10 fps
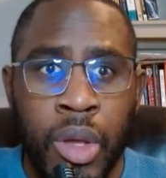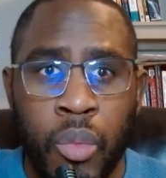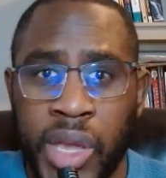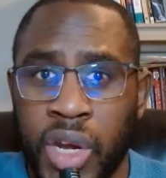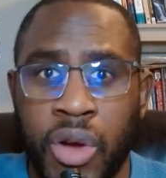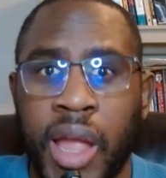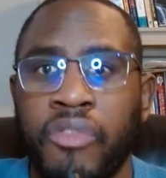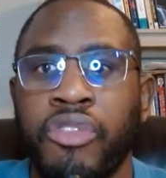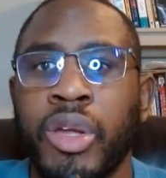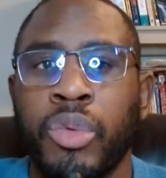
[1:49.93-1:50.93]
We interact
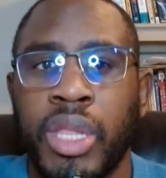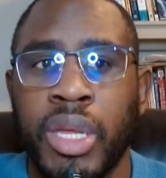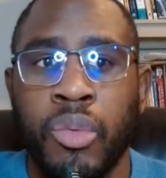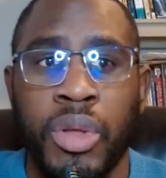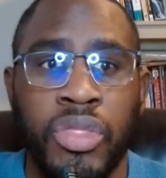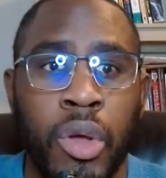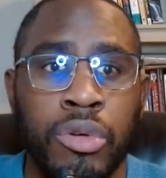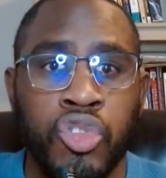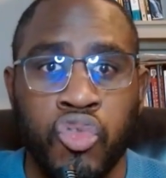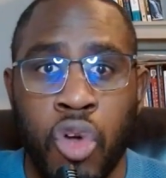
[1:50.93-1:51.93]
frequently with
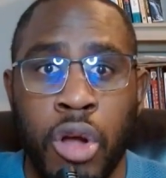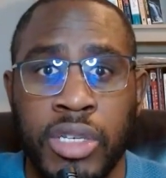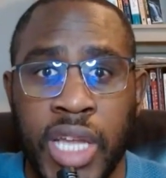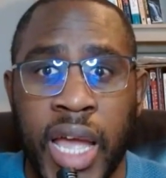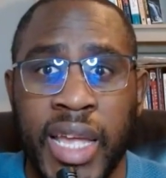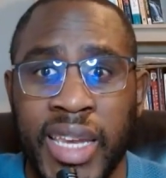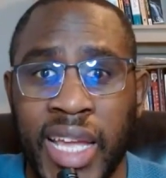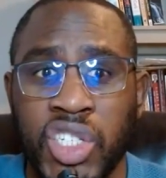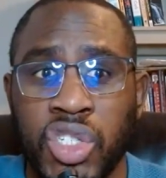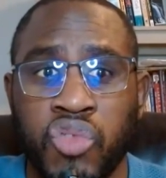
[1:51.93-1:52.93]
those strong tie
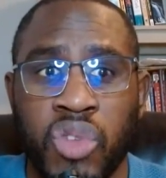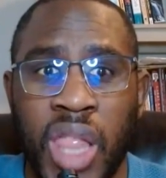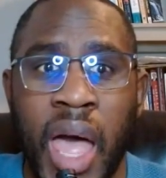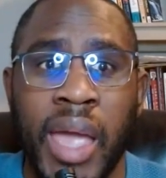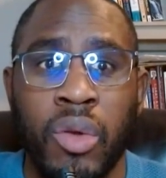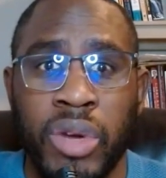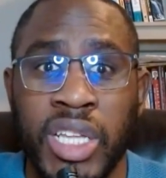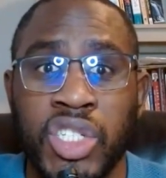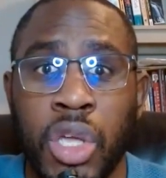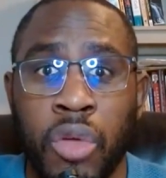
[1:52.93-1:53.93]
connections, relying on
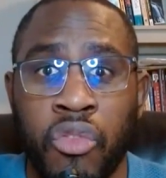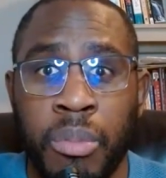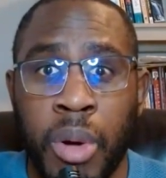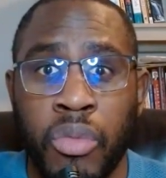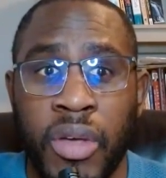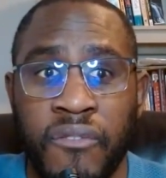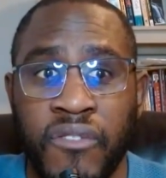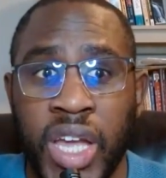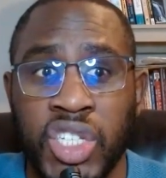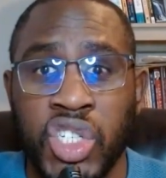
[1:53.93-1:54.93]
each other for both
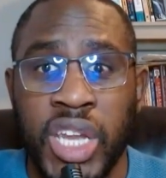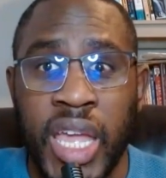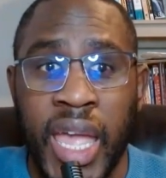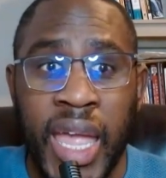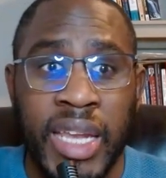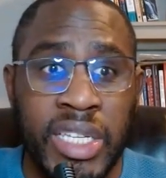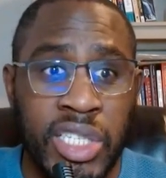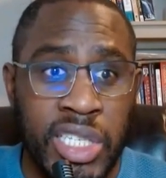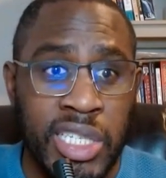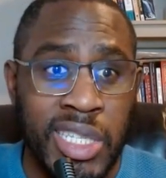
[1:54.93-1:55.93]
affection and
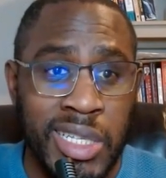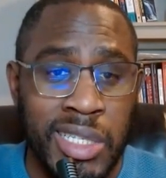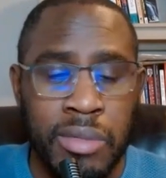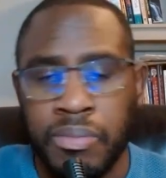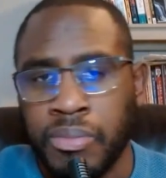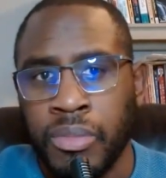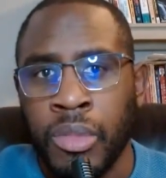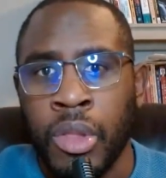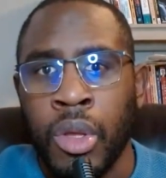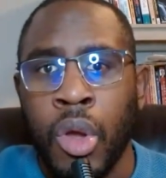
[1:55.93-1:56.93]
assistance.
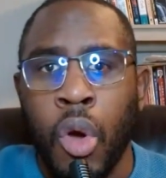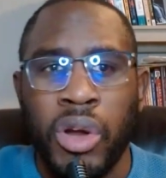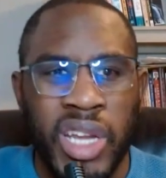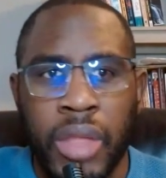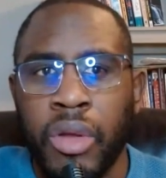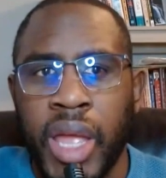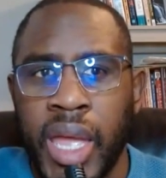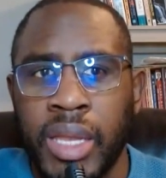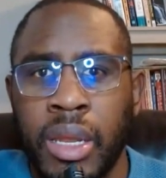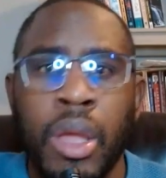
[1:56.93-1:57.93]
On the other
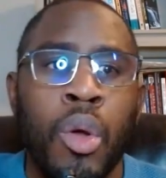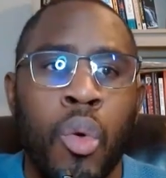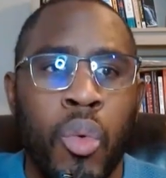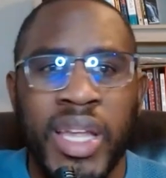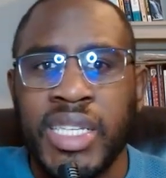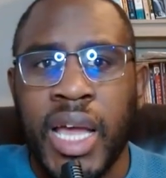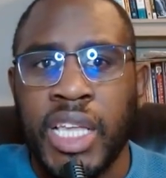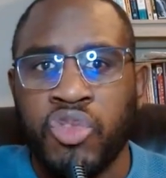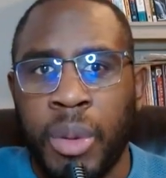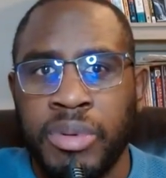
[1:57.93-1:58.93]
hand, weak
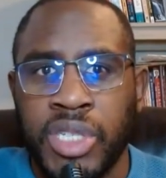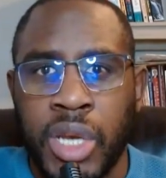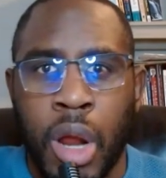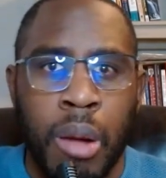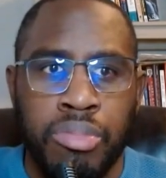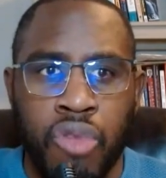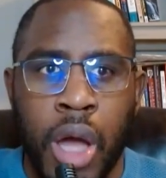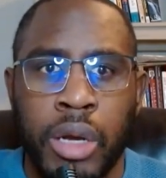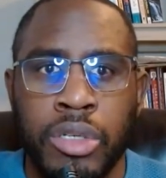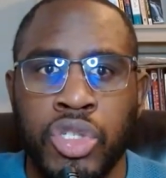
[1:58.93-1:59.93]
ties represent our
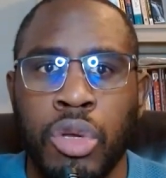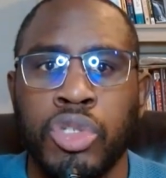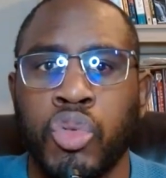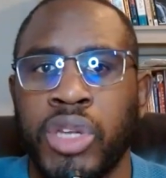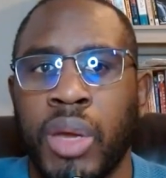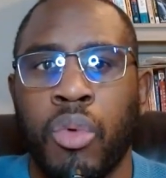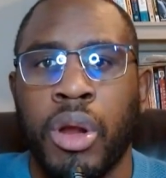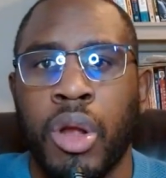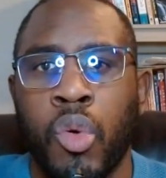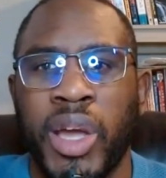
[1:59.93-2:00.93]
broader social
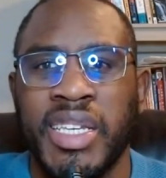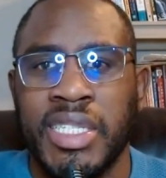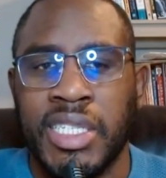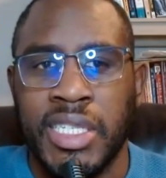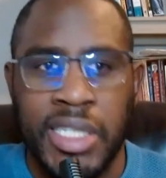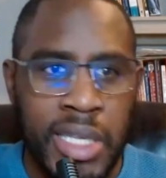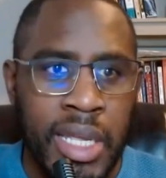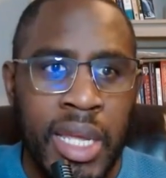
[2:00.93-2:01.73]
network acquaintances.